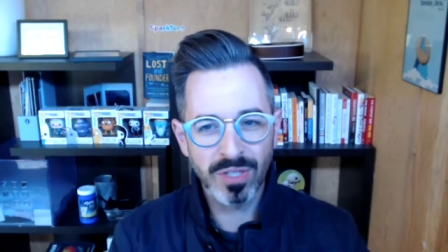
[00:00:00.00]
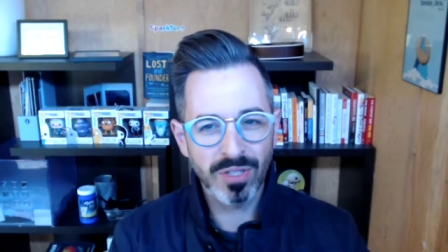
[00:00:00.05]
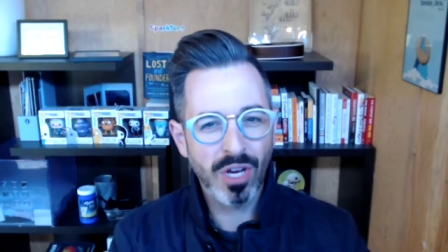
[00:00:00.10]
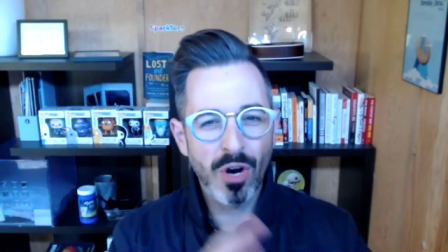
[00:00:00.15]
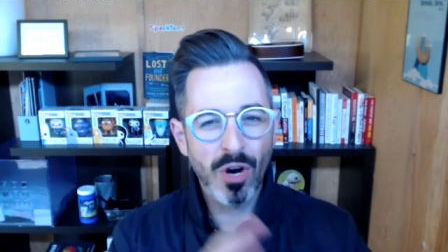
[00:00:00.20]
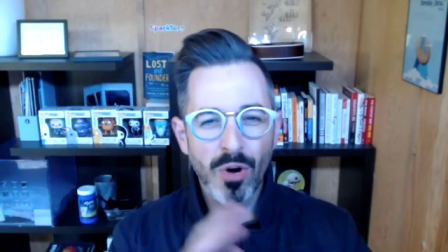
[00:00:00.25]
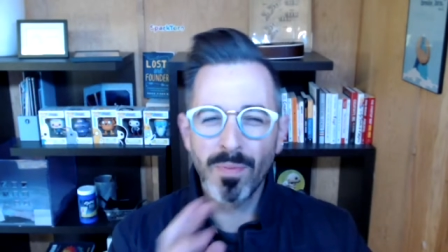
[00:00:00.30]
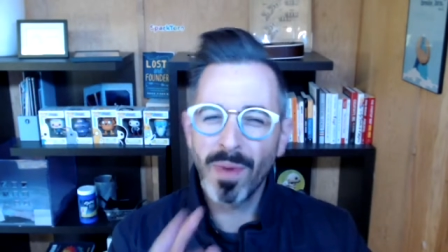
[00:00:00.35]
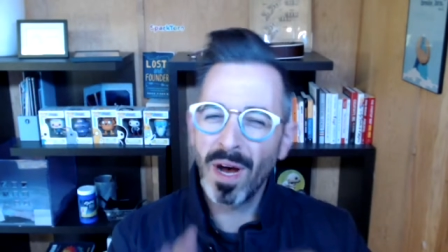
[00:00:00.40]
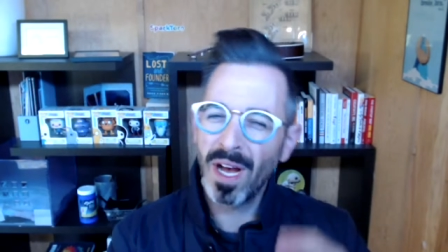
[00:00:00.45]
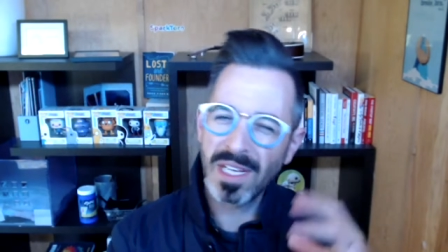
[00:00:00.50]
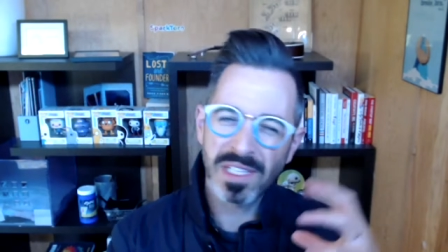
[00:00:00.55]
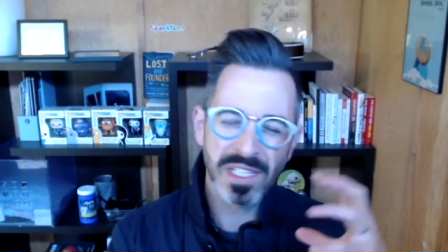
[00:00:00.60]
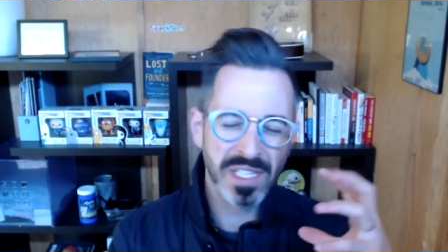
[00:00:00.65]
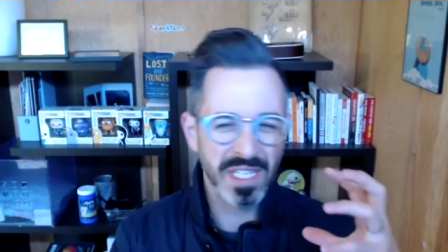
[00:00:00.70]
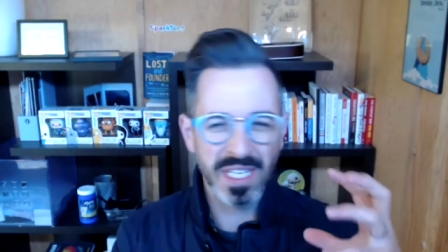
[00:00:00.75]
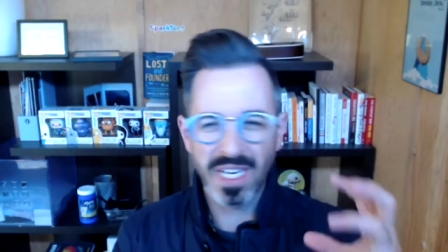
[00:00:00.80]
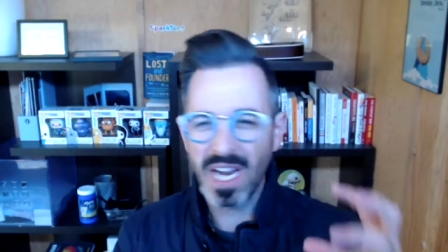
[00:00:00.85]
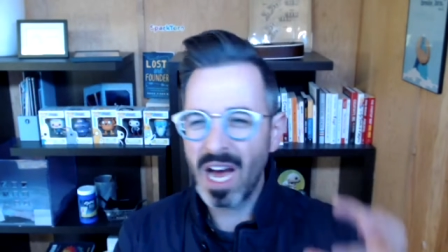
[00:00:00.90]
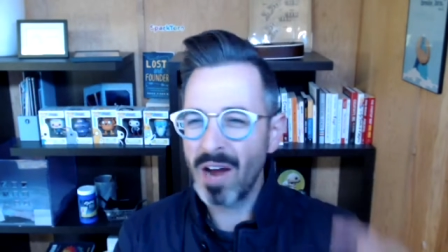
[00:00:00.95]
go bust
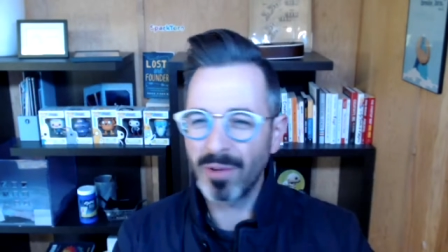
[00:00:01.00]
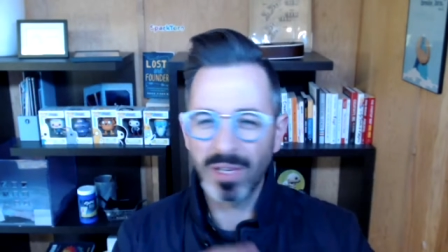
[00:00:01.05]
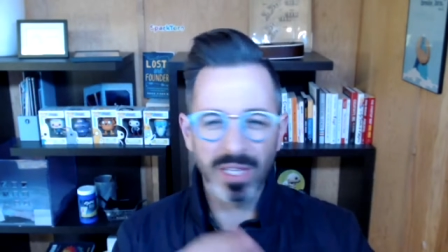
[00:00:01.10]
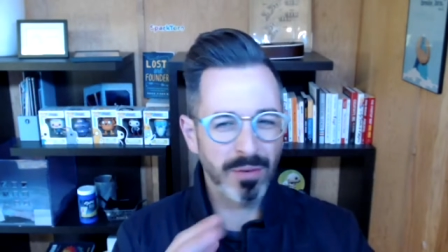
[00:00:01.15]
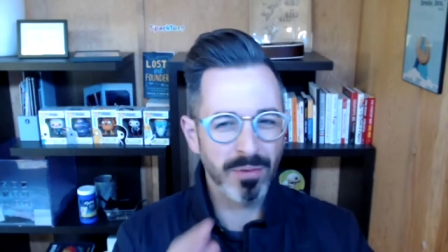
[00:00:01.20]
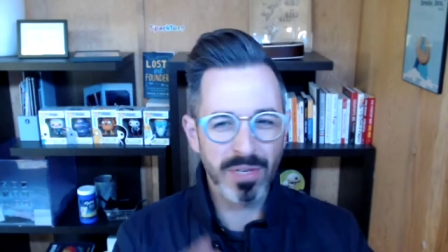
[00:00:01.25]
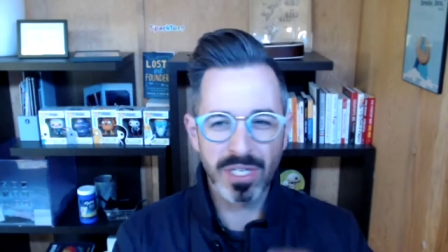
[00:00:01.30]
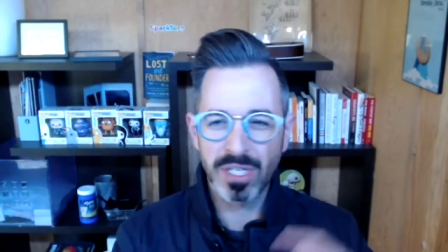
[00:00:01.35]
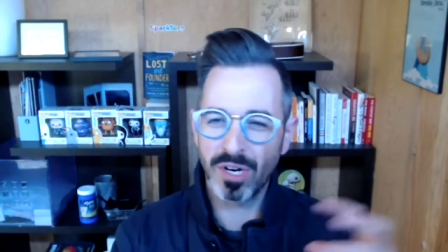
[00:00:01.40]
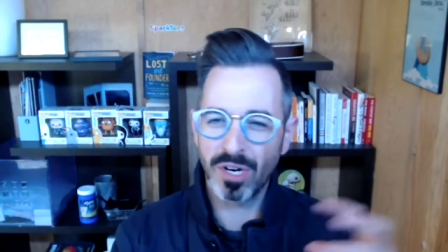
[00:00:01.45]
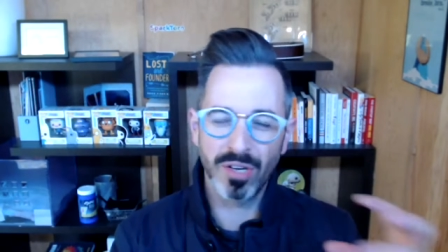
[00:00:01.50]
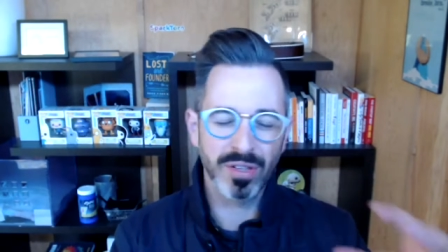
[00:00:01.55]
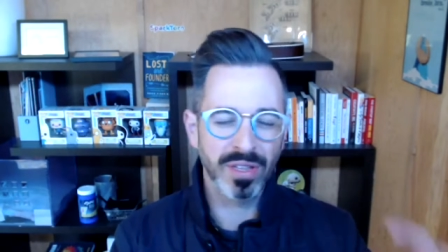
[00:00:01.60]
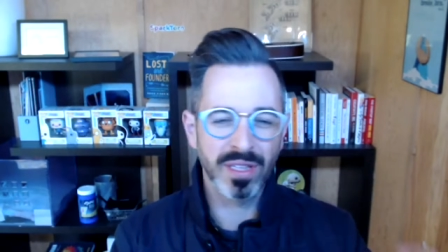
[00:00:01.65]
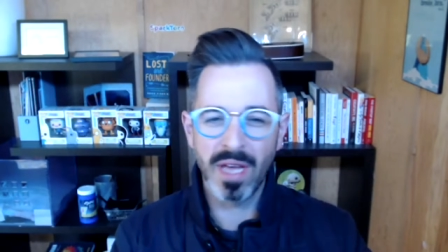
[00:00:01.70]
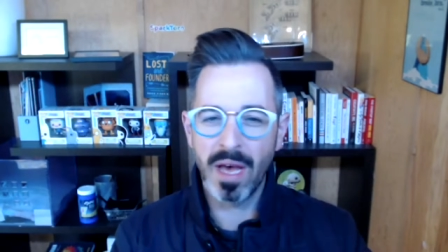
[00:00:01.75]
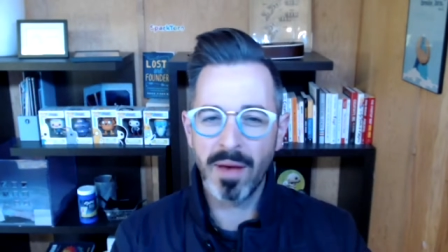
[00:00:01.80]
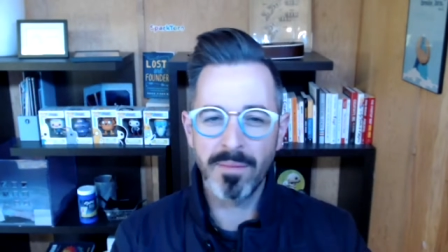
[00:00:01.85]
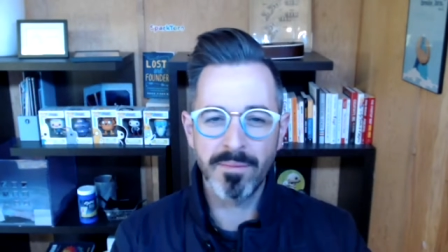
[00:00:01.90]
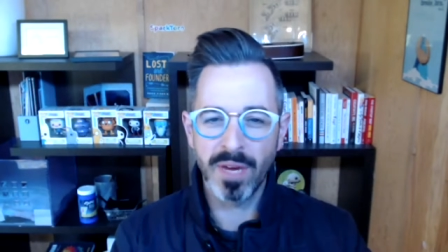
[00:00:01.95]
and not really return
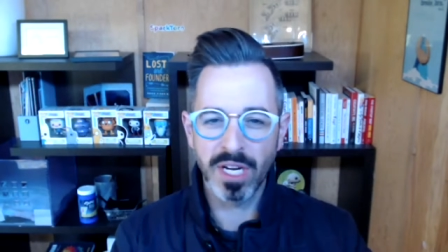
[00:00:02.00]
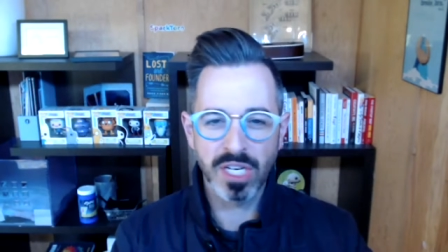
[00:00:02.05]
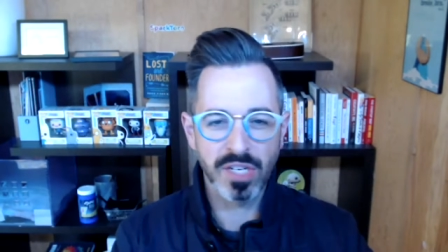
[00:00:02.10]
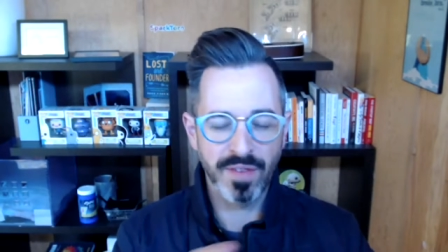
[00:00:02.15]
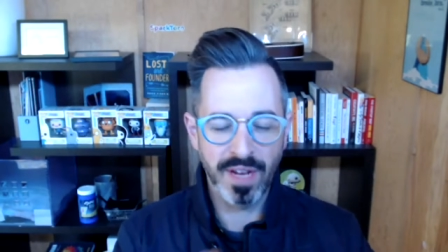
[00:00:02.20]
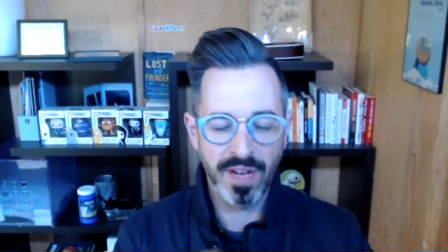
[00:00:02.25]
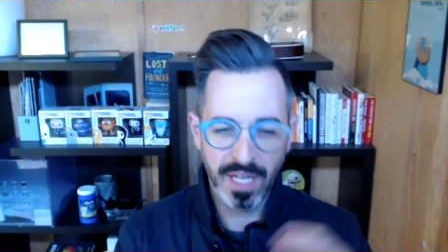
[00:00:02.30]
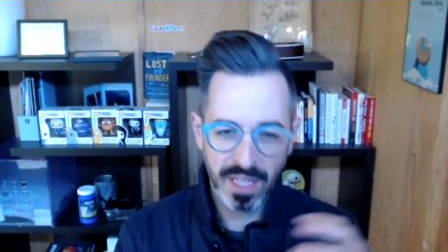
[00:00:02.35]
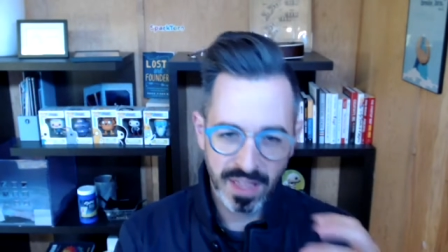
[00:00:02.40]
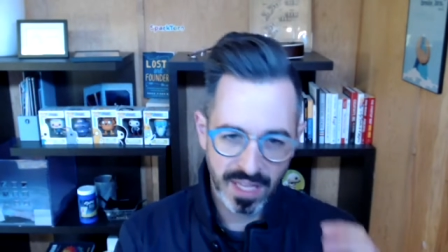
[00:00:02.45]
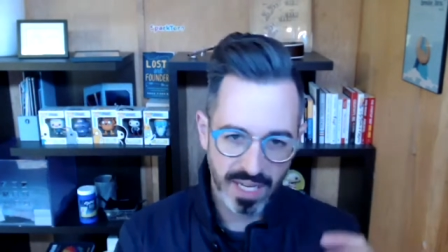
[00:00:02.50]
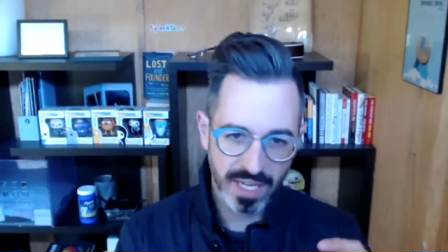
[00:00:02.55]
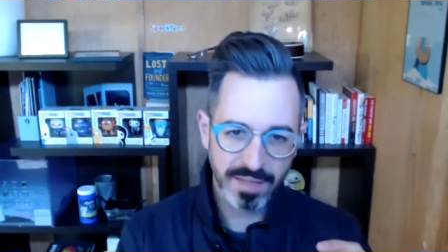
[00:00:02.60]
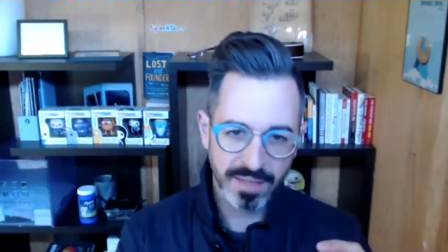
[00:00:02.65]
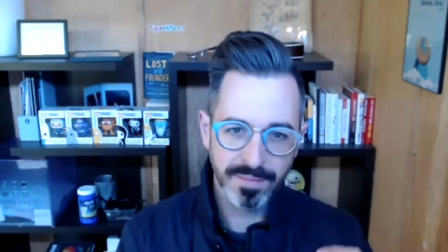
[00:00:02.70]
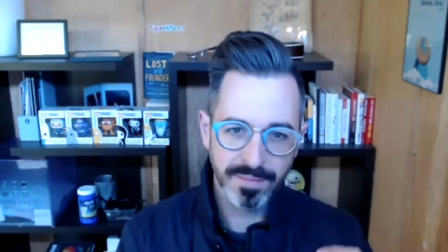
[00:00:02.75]
them much of anything.